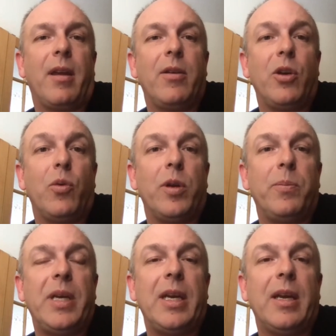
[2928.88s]
you would
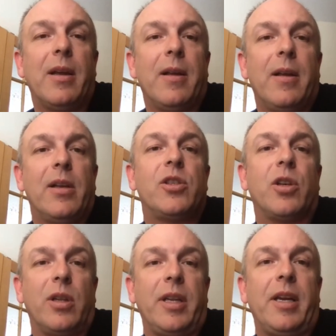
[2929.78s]
be
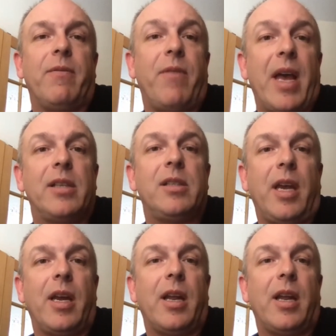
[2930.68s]
certainly investing,